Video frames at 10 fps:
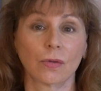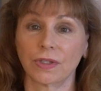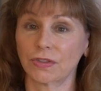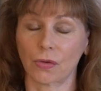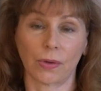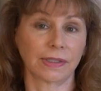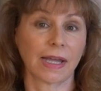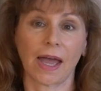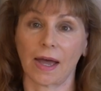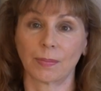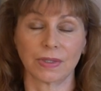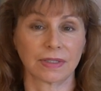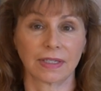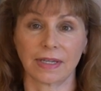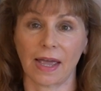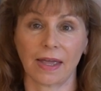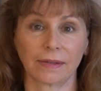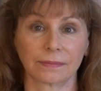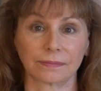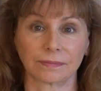what's going to happen
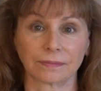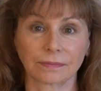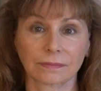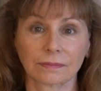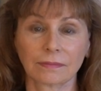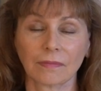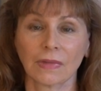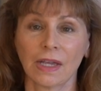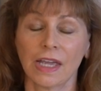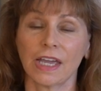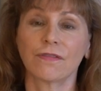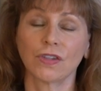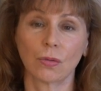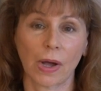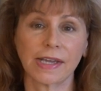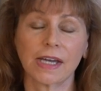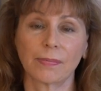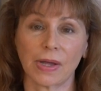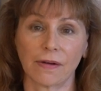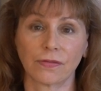today. If you wake
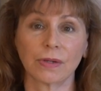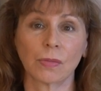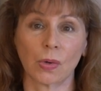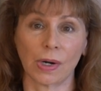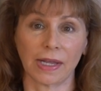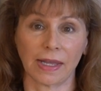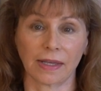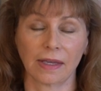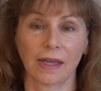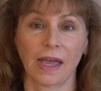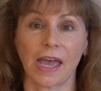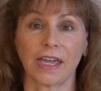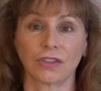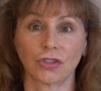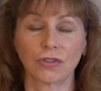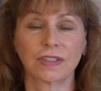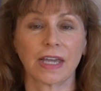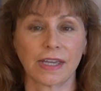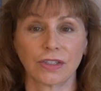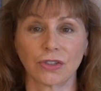up every morning and you
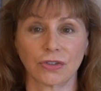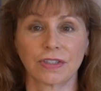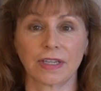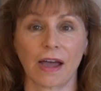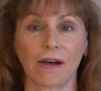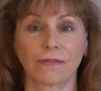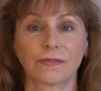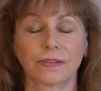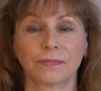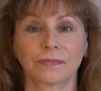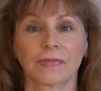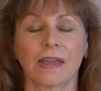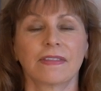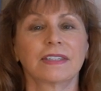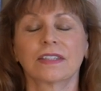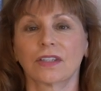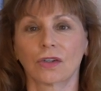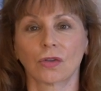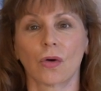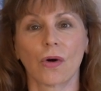say to yourself, "This is a
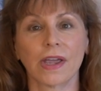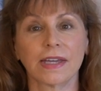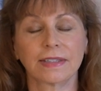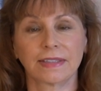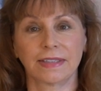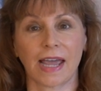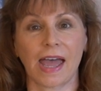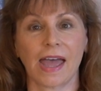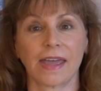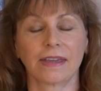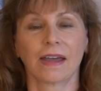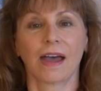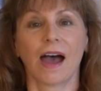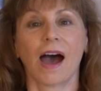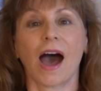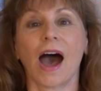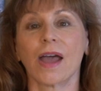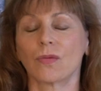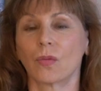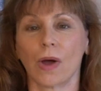glorious day.
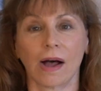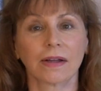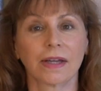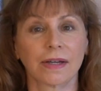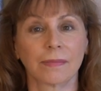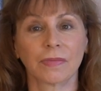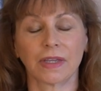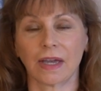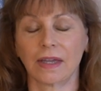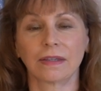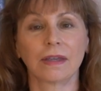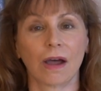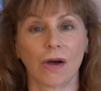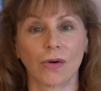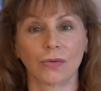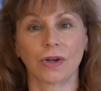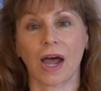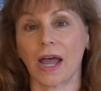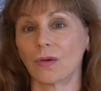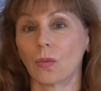I welcome the unknown.
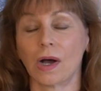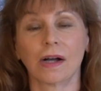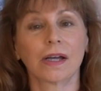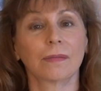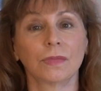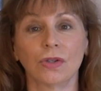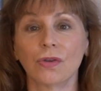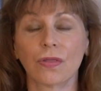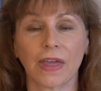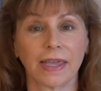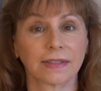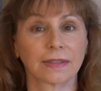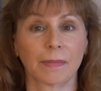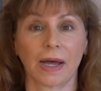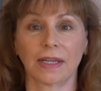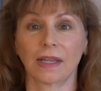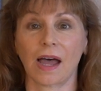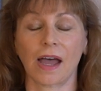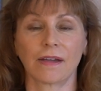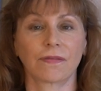I welcome new things in my
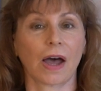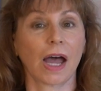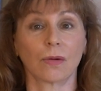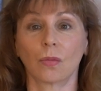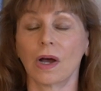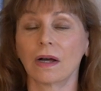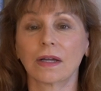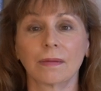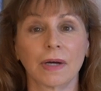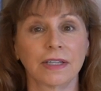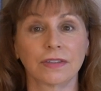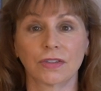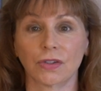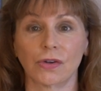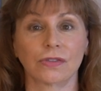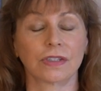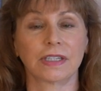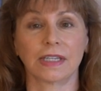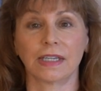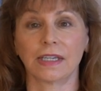life. I welcome
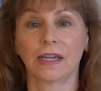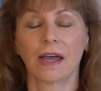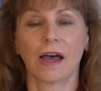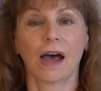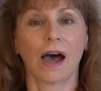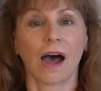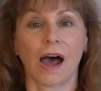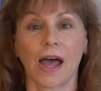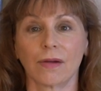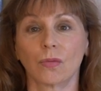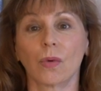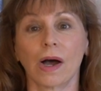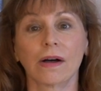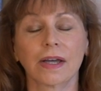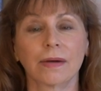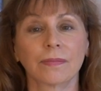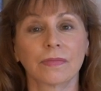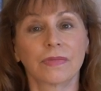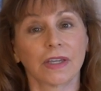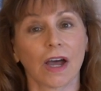uncertainty. I
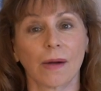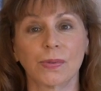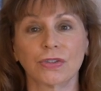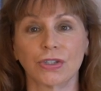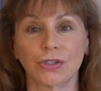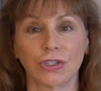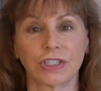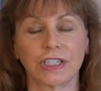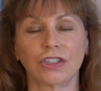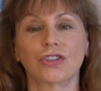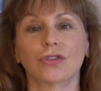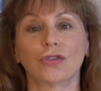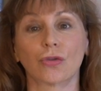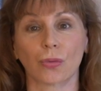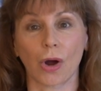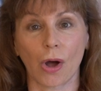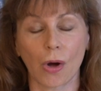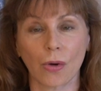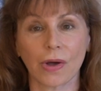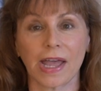welcome the opportunity to
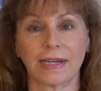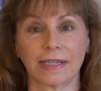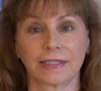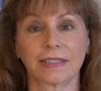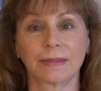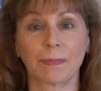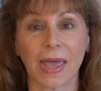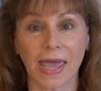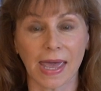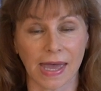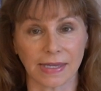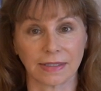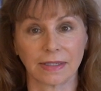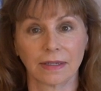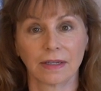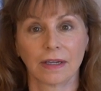grow and expand